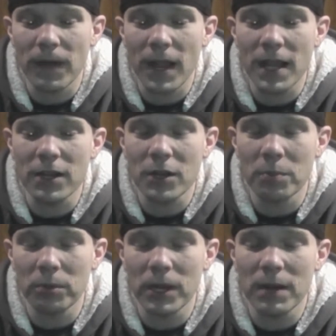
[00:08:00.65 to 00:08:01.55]
I had to
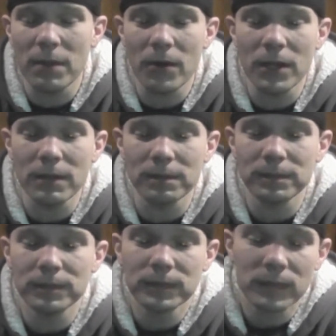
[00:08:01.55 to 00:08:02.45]
complain about it,
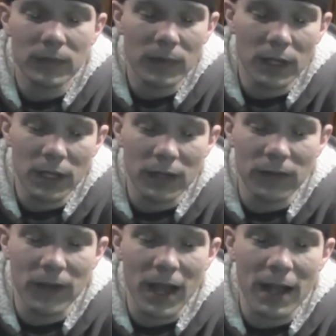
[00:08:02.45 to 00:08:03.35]

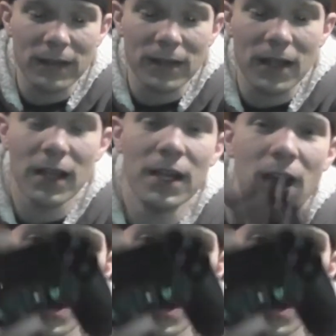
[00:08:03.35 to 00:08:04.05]
it's got an